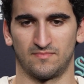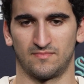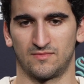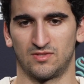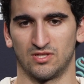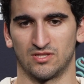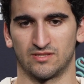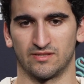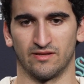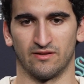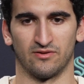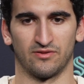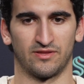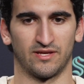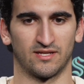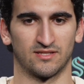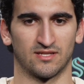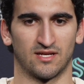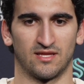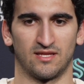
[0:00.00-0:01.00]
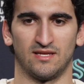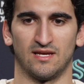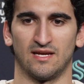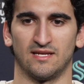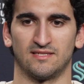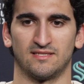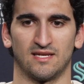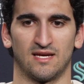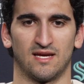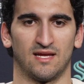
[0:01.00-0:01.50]
just little things on the
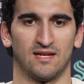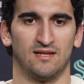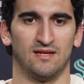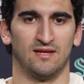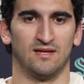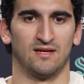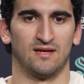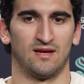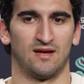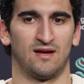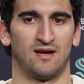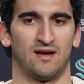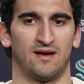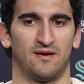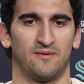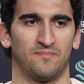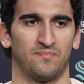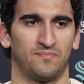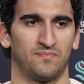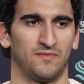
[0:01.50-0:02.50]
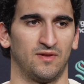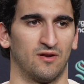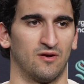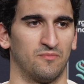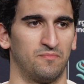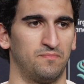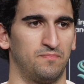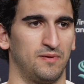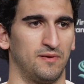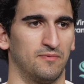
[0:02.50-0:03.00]
ice that, you
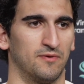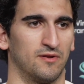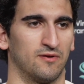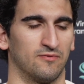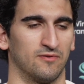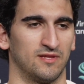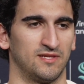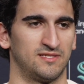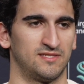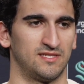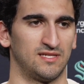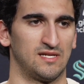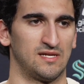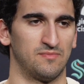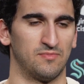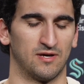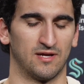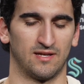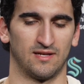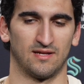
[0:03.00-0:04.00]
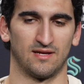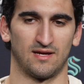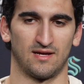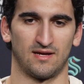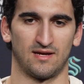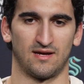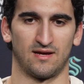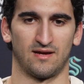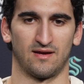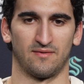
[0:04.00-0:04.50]
know, people don't really see, but
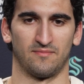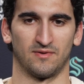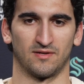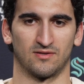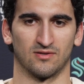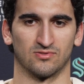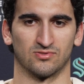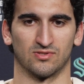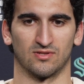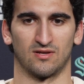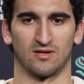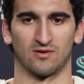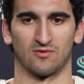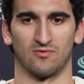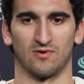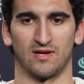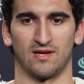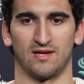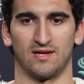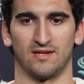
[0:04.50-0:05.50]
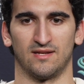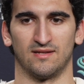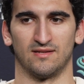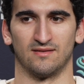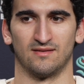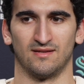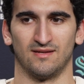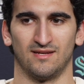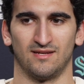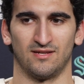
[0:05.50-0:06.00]
it goes a long way
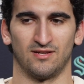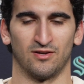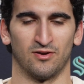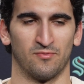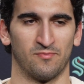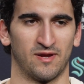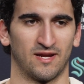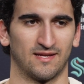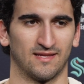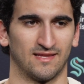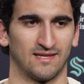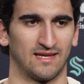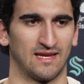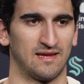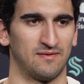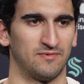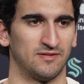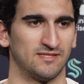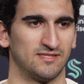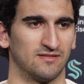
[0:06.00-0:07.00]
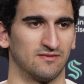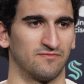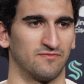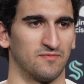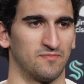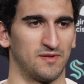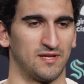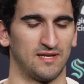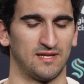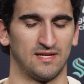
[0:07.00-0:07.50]
in, you know, making the game easier
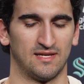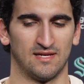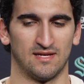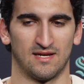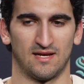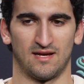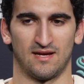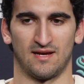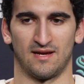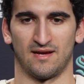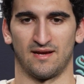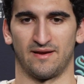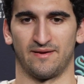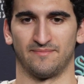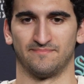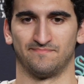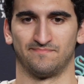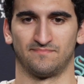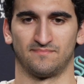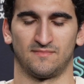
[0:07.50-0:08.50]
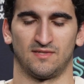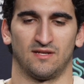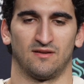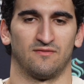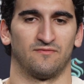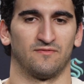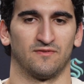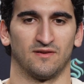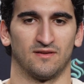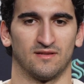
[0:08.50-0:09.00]
for me, you
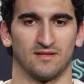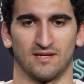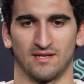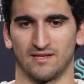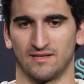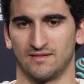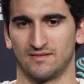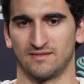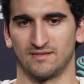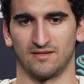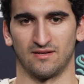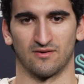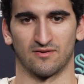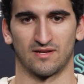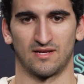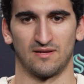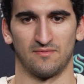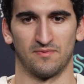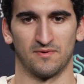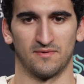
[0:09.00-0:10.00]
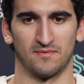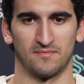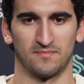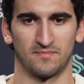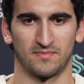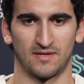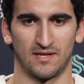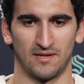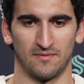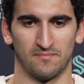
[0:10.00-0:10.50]
know, for, like, you know, keeping
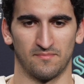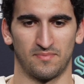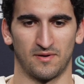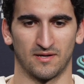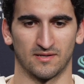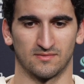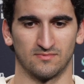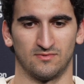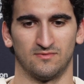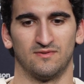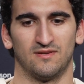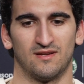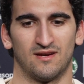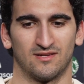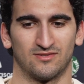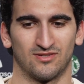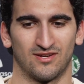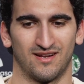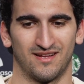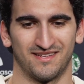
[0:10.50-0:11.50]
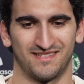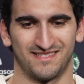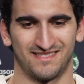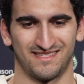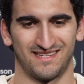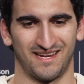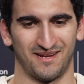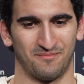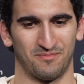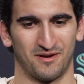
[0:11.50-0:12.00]
pucks moving, not trying to
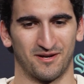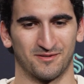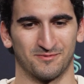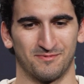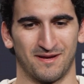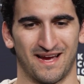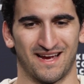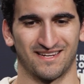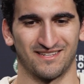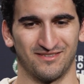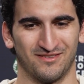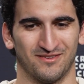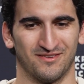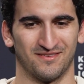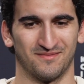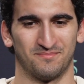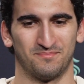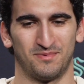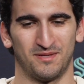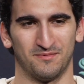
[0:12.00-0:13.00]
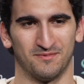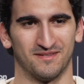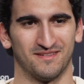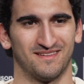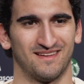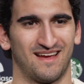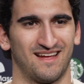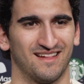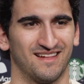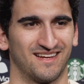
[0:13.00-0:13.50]
take pucks back, you know,
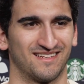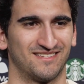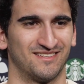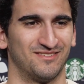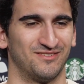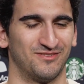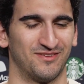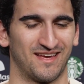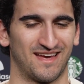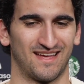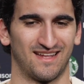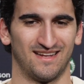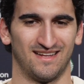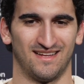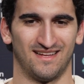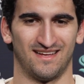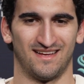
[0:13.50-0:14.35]
I like to do that.